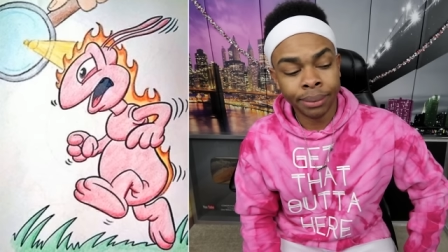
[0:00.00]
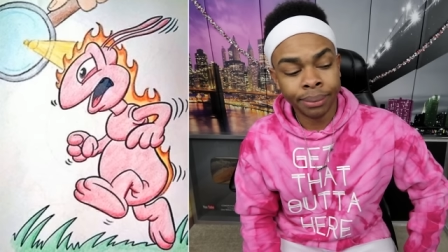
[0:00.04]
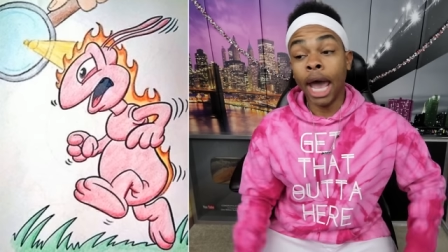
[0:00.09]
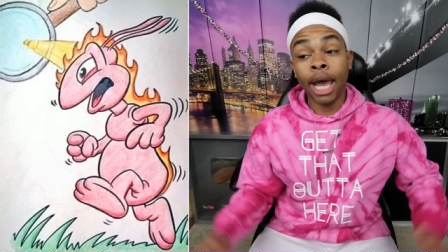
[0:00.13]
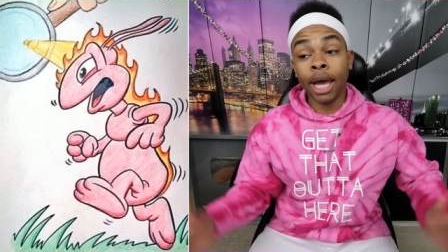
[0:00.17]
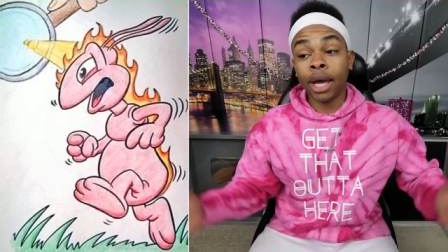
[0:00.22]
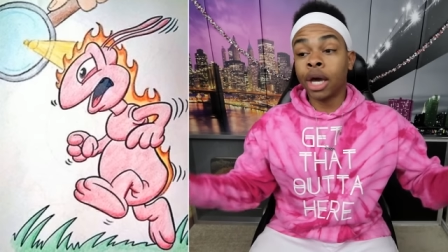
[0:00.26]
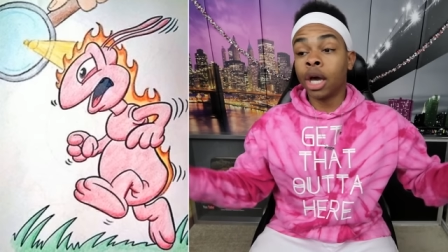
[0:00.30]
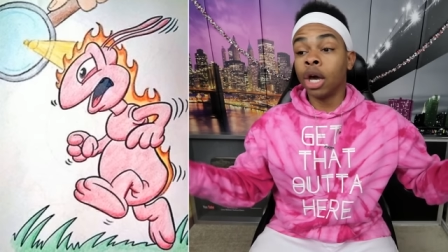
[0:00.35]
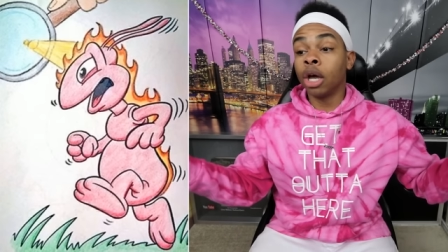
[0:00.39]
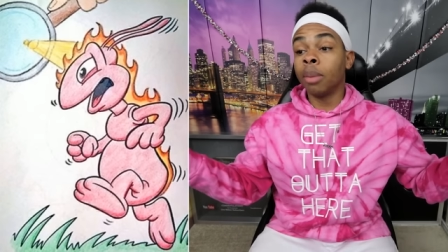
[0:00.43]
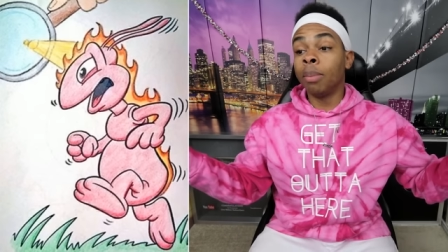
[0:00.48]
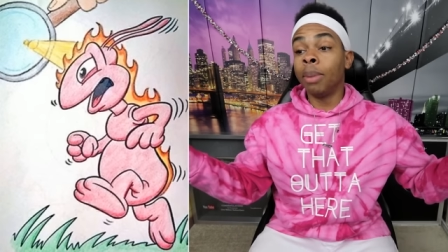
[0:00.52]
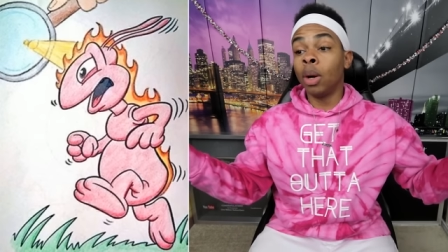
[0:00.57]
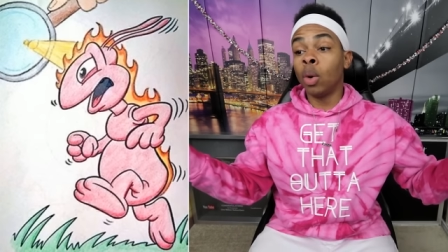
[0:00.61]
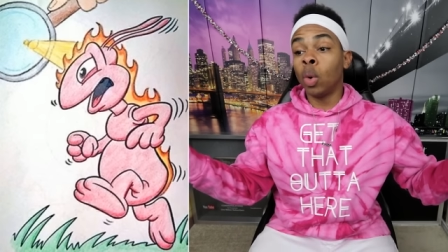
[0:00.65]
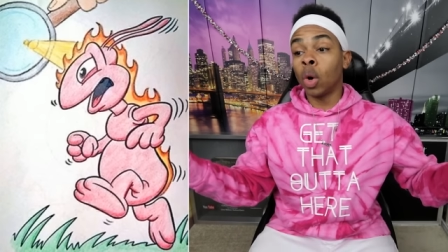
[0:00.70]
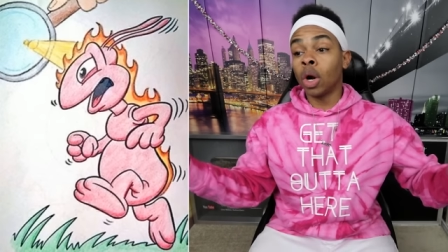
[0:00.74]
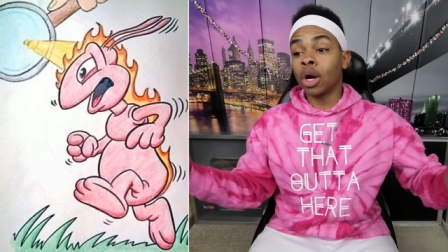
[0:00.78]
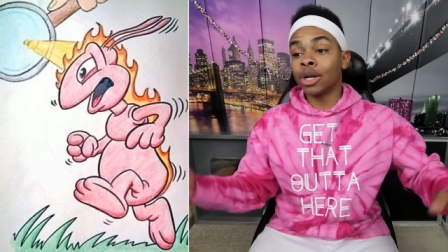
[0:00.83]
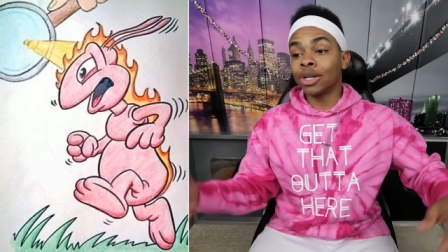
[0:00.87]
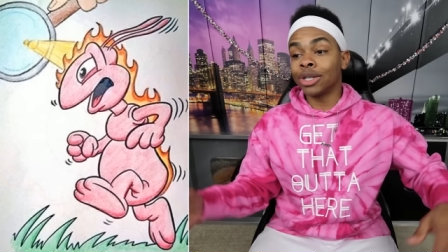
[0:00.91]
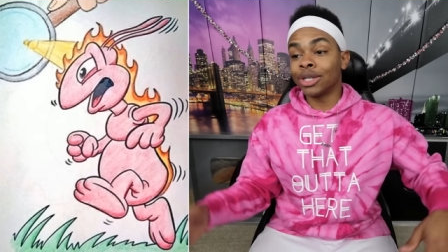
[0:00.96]
Hey, it could have been
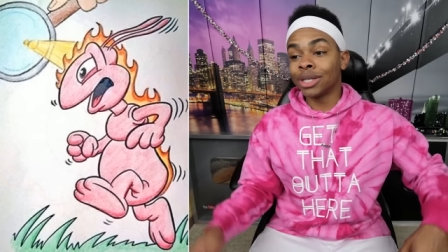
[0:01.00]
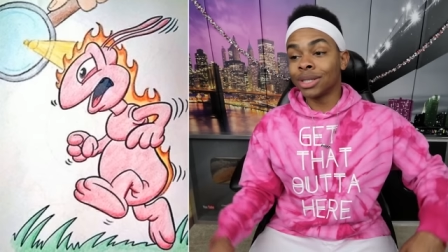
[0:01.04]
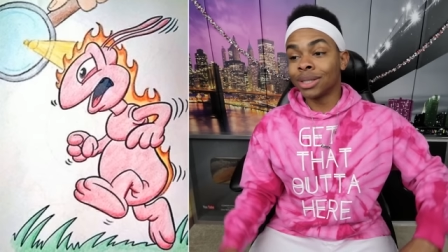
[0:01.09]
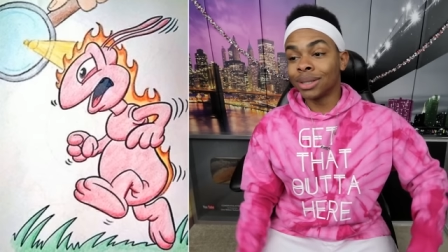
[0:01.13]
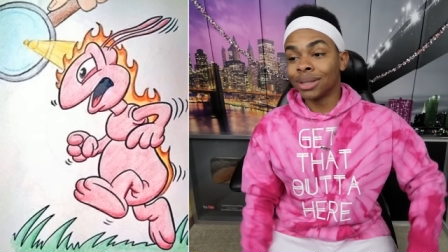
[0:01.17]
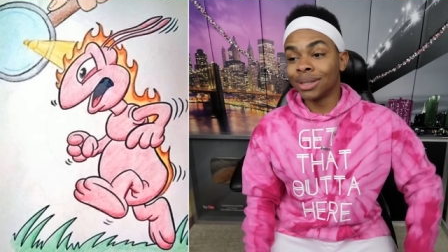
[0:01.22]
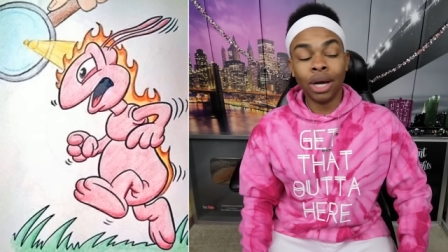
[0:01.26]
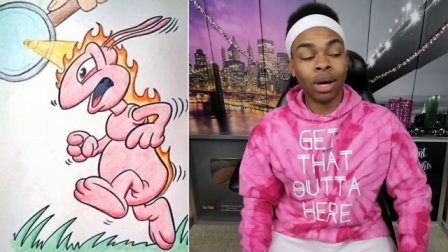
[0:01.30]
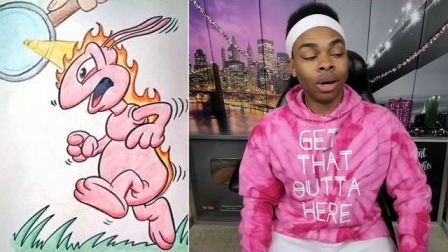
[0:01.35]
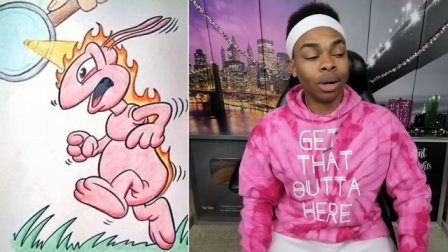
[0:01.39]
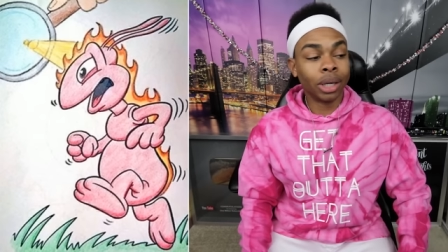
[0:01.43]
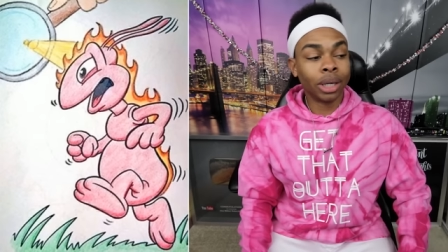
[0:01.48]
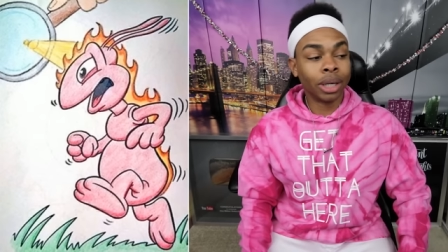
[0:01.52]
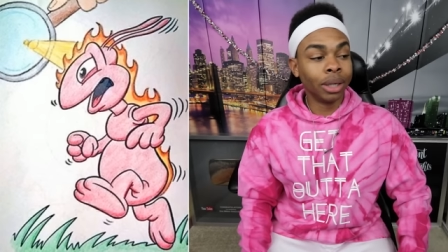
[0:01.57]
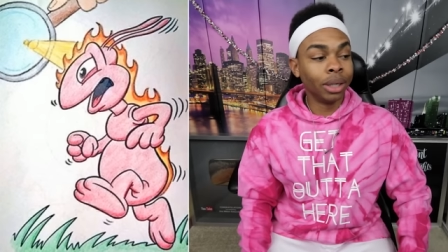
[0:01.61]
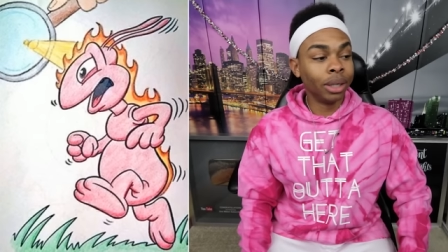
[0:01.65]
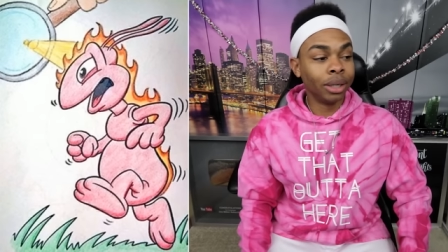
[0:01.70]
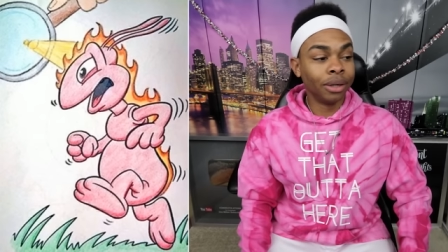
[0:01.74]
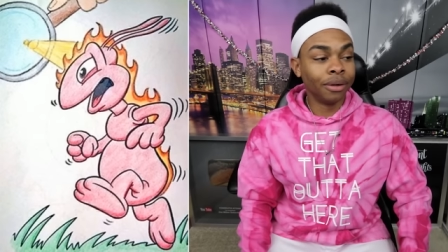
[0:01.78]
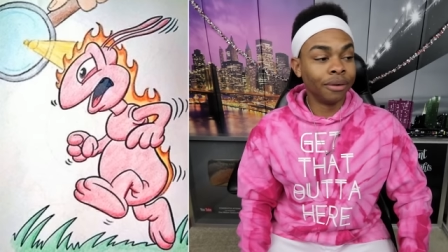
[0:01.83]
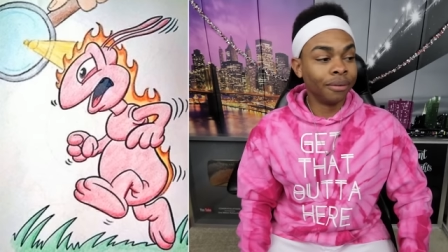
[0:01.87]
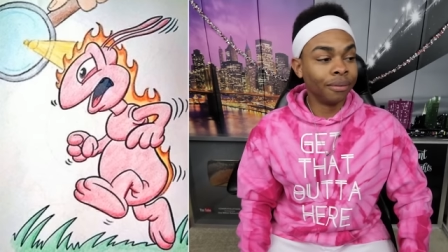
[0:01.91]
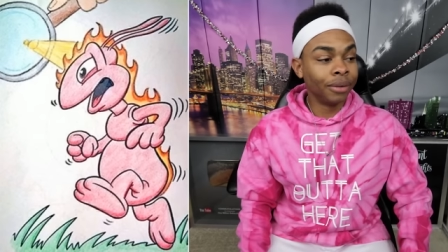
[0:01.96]
worse. No, it
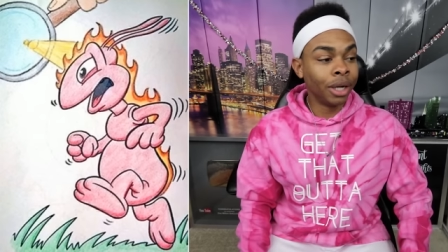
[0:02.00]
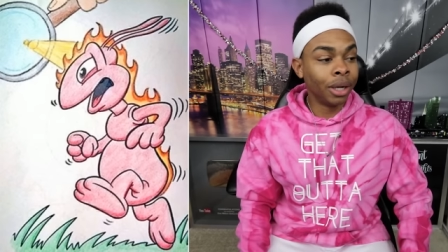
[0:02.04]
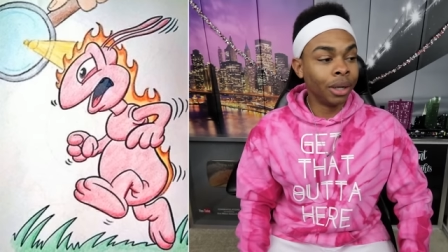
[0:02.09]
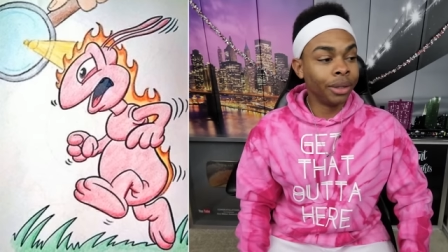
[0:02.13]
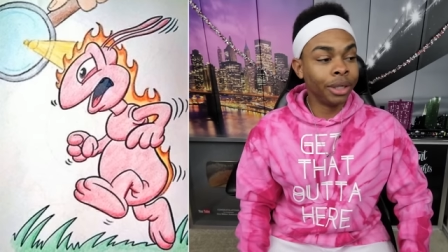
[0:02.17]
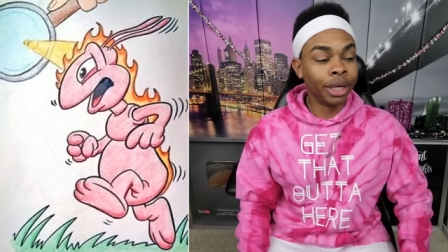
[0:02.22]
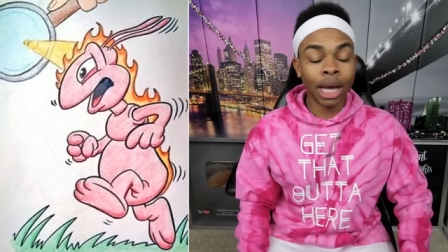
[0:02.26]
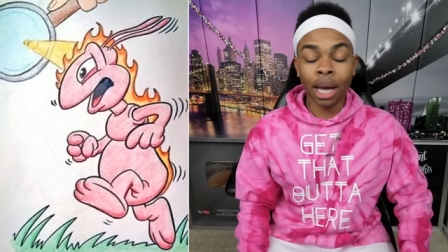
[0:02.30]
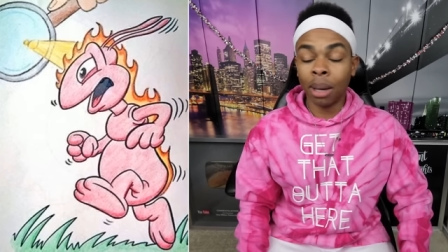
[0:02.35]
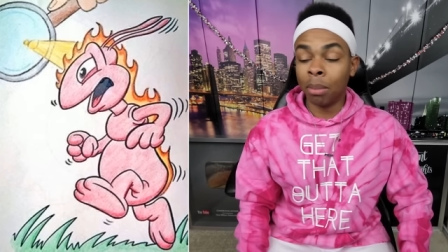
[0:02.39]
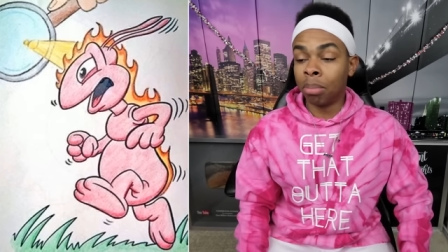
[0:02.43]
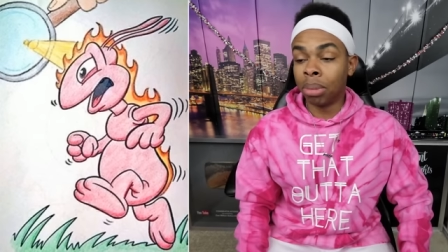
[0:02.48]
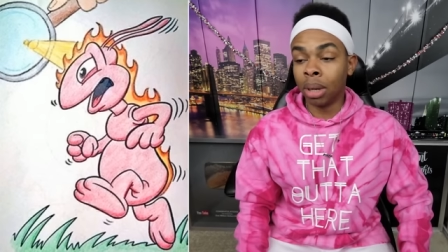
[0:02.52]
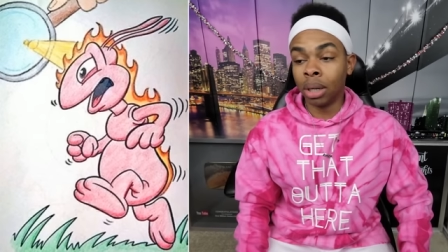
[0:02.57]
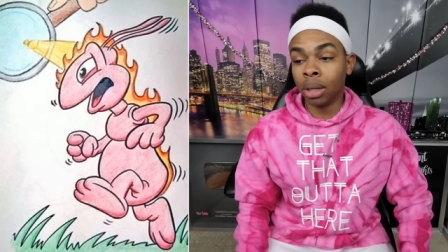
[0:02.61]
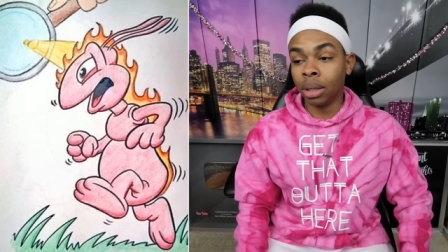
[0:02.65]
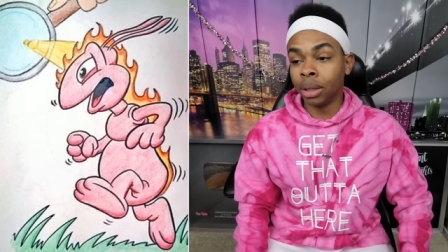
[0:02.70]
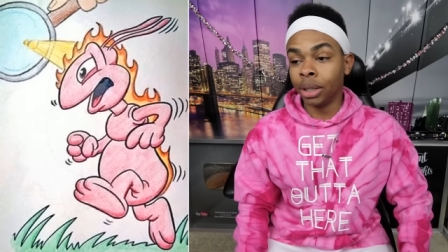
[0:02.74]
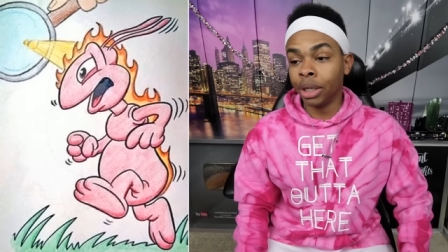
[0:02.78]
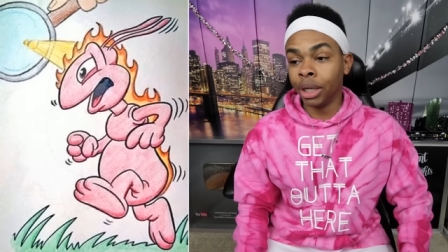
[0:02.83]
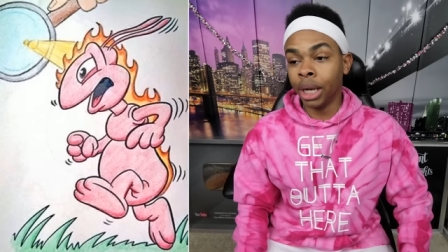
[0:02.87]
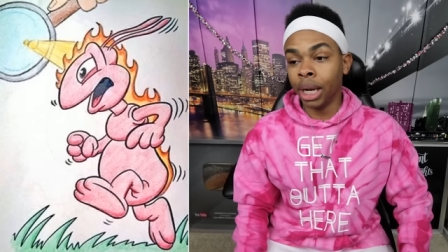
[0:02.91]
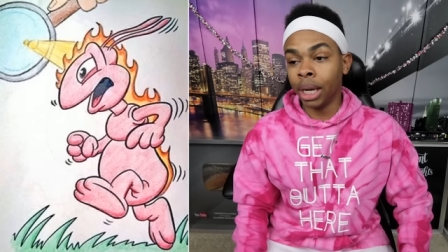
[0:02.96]
couldn't have. No, you got
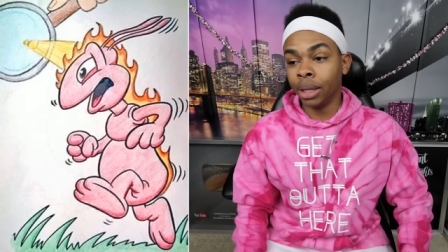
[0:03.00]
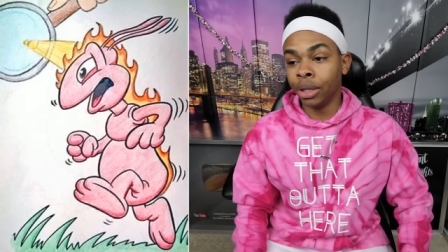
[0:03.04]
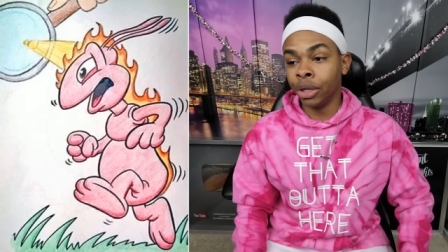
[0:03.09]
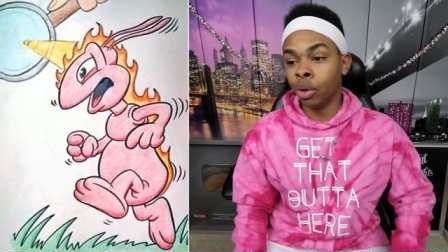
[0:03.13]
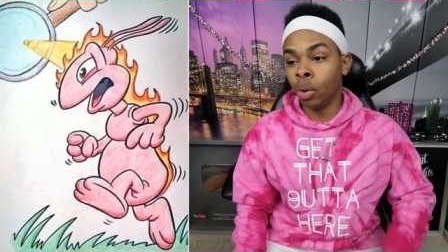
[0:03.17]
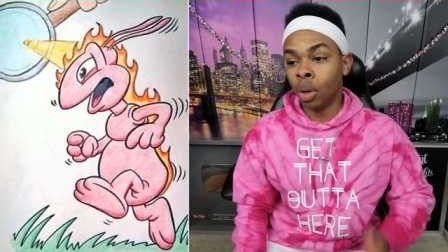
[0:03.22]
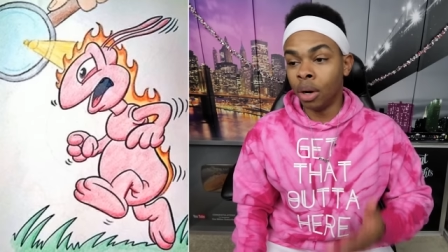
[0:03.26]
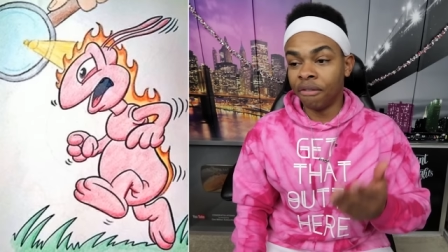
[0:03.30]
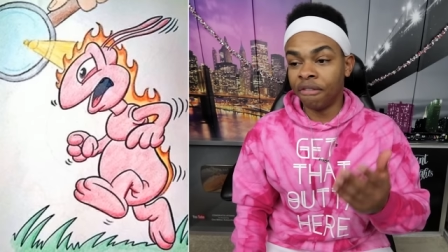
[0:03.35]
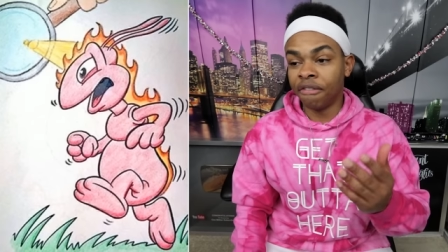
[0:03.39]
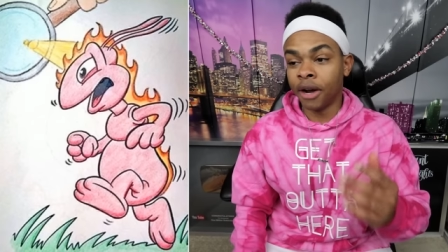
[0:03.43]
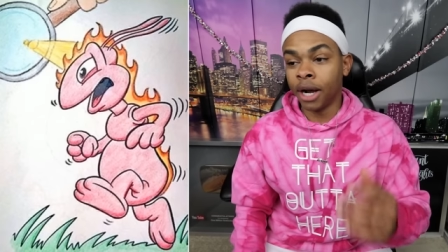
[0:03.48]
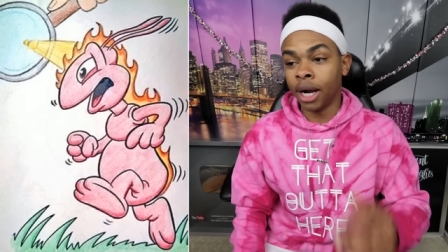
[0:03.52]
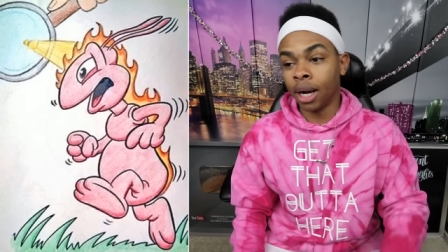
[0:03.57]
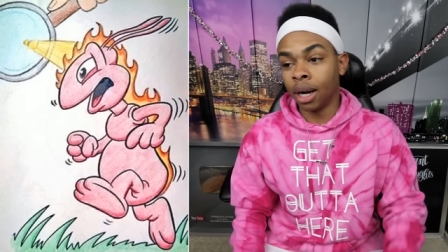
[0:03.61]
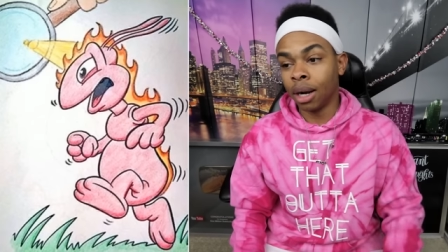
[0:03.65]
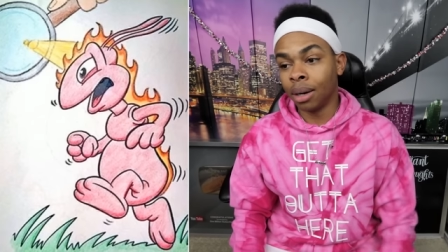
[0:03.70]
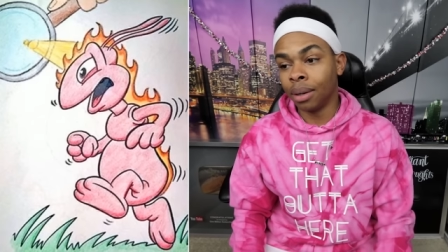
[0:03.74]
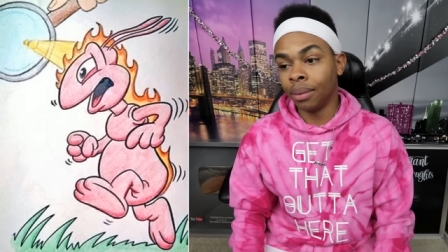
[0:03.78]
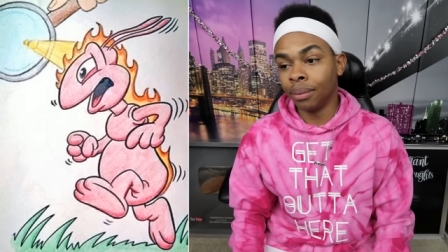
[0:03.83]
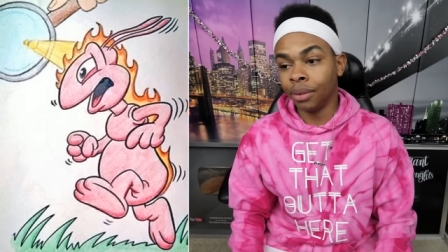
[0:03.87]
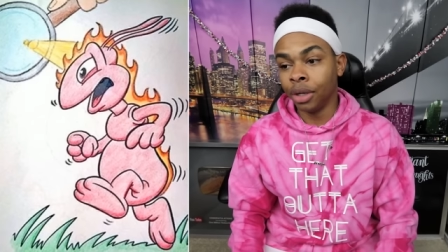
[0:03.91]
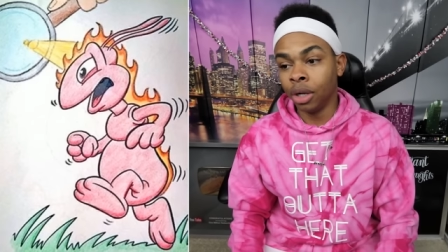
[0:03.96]
burned. You got you on fire.